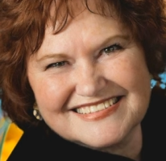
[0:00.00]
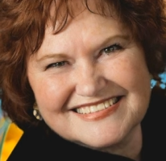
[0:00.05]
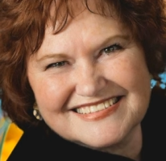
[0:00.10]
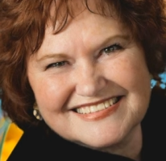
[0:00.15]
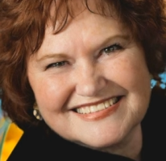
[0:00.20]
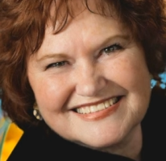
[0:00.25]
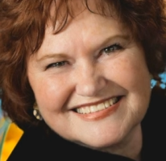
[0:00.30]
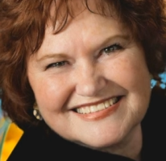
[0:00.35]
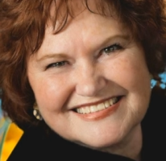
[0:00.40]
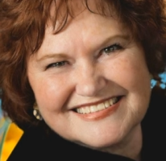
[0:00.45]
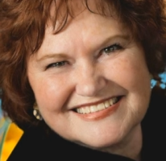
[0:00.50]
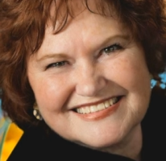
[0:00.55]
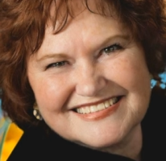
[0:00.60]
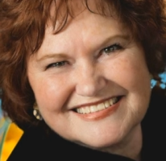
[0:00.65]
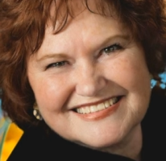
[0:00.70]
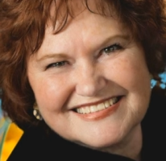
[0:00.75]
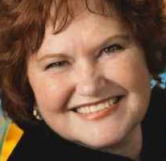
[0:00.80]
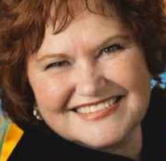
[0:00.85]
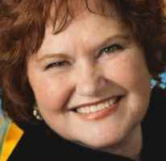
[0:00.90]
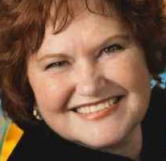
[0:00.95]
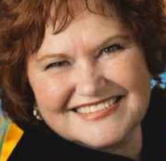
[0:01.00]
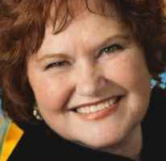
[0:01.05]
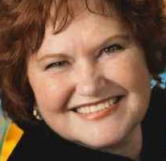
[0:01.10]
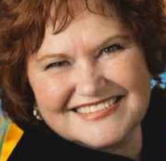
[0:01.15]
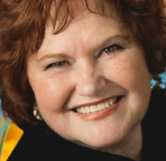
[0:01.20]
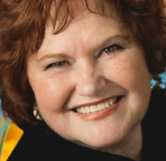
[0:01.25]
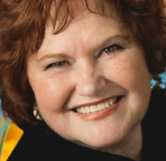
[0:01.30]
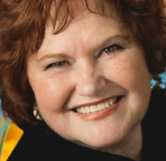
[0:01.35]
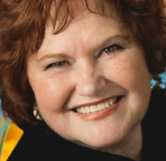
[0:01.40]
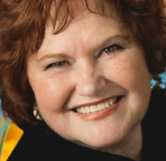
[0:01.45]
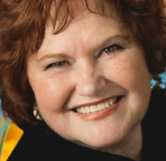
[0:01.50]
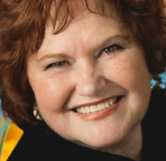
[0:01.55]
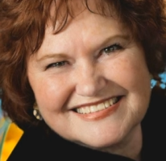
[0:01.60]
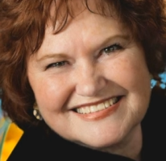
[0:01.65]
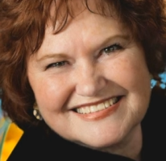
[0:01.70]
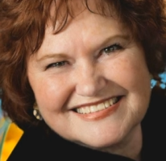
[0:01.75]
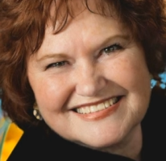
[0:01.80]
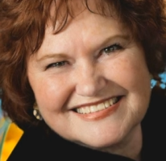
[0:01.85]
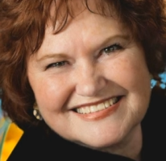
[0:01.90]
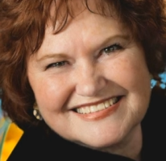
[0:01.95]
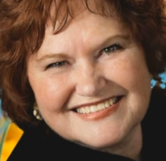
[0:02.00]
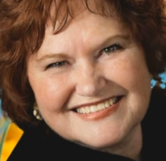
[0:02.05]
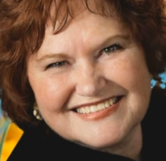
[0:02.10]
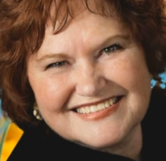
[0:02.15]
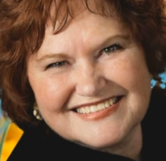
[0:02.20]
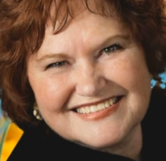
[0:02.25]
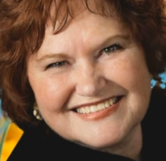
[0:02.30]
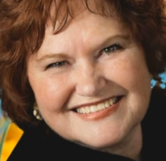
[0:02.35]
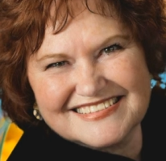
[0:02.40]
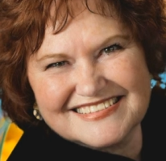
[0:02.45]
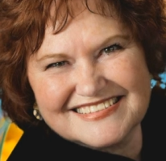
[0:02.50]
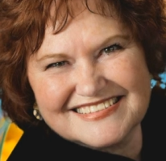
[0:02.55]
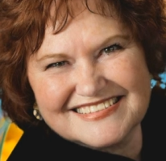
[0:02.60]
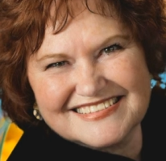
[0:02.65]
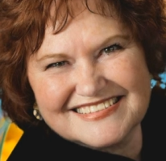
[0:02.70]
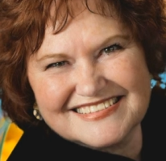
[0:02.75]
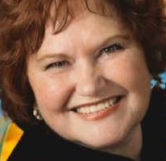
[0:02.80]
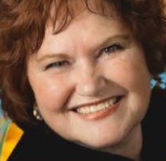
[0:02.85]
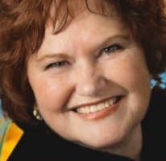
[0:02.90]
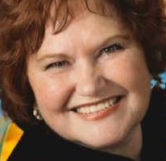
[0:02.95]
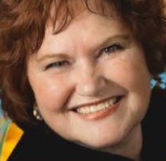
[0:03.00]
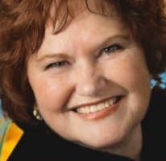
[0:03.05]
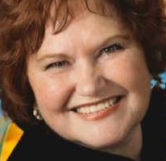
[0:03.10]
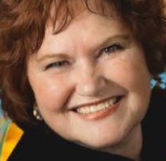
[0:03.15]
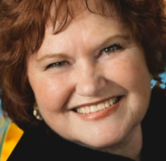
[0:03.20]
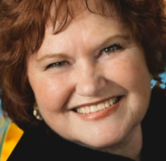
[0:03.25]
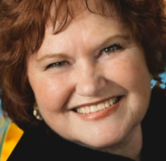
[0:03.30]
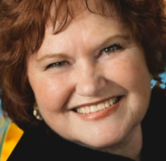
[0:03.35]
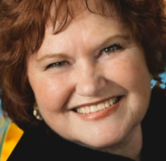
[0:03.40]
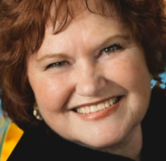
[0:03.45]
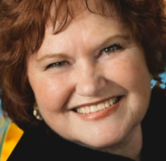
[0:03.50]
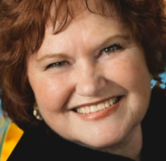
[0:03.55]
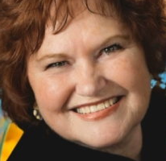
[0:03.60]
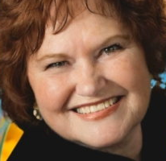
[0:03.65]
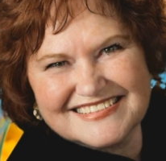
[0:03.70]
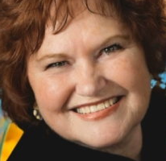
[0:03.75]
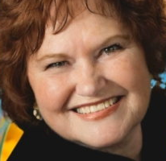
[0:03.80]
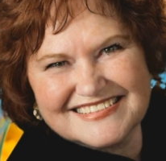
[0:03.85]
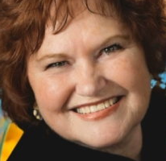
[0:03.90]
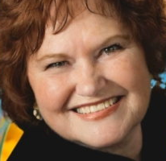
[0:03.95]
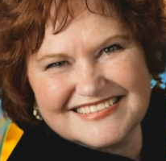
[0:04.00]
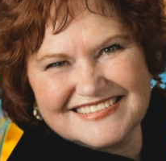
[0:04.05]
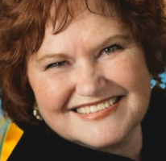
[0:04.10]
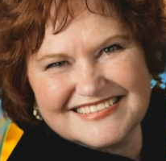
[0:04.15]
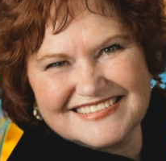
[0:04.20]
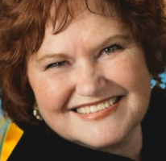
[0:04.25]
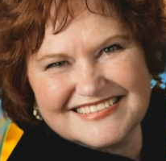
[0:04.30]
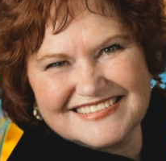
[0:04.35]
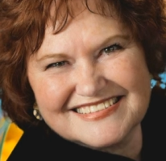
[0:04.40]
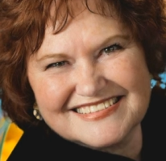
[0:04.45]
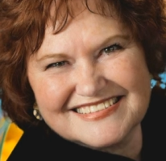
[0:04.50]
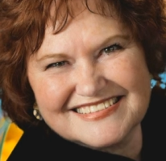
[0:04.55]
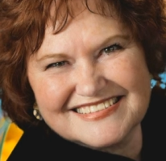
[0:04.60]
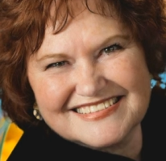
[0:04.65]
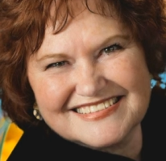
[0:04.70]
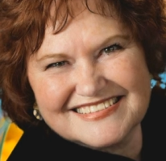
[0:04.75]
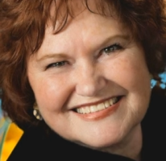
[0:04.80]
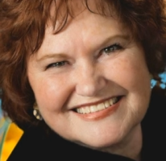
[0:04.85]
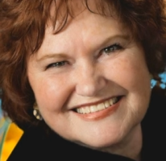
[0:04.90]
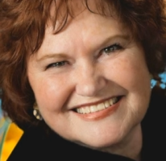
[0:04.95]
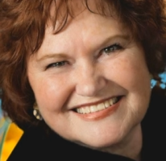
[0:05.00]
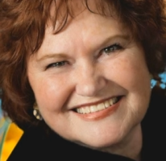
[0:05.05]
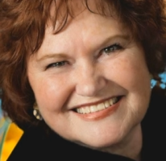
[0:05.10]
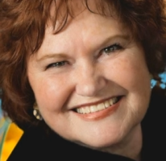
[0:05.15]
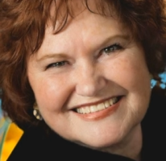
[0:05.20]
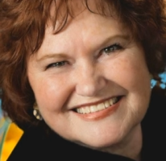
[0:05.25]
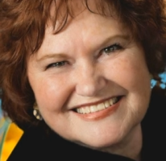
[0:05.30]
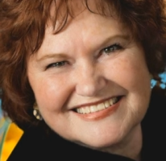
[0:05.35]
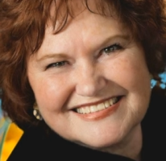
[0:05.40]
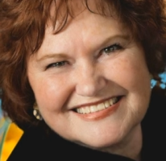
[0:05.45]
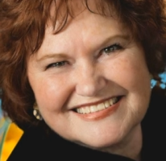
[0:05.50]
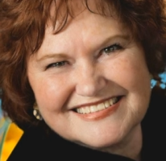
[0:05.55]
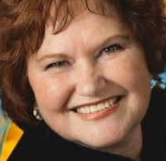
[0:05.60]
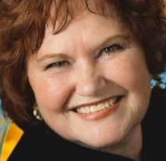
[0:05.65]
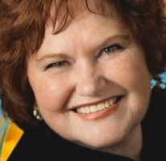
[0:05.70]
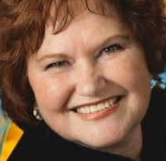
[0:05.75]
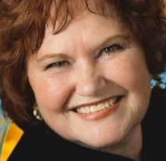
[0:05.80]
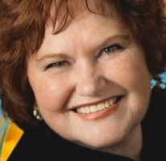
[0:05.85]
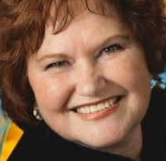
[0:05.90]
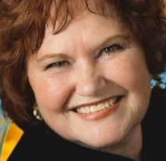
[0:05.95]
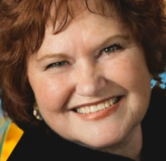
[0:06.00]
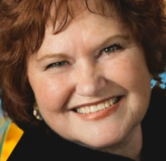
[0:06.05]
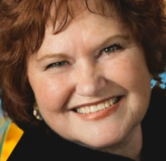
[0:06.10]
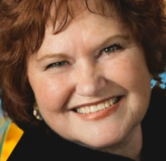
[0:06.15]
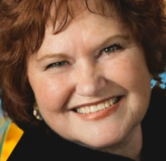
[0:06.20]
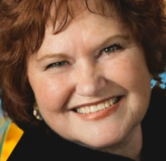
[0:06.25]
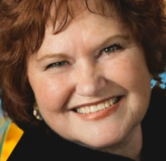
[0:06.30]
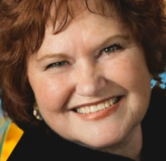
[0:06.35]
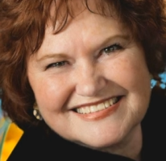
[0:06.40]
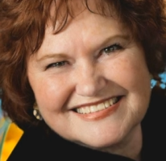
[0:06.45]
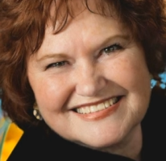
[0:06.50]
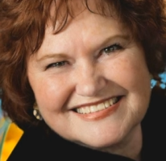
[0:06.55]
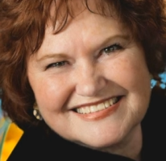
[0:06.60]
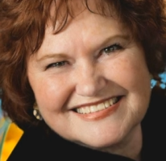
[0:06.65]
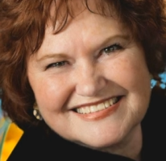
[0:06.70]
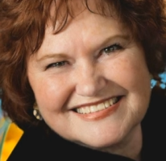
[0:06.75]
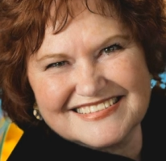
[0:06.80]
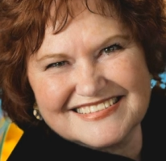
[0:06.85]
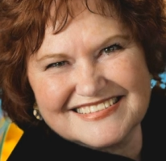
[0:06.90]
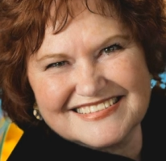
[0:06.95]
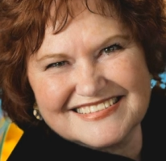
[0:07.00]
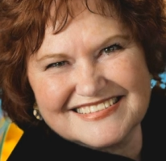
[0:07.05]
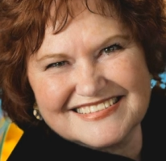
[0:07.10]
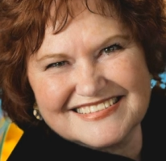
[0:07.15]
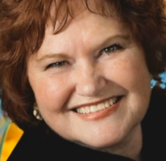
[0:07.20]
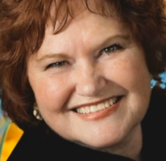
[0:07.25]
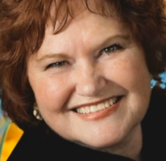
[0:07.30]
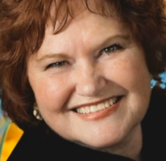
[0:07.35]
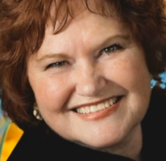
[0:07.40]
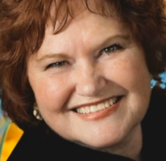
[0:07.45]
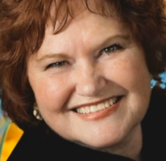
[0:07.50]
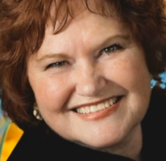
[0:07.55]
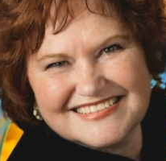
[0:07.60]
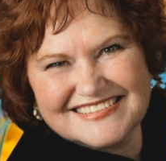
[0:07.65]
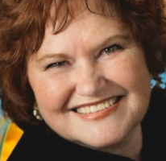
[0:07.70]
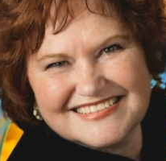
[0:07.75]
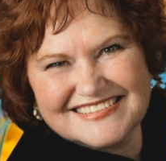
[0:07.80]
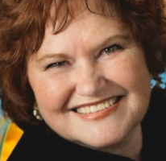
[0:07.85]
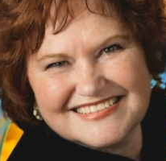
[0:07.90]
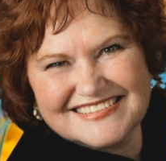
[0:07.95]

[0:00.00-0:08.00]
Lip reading: The face doesn't move, so there is nothing to read.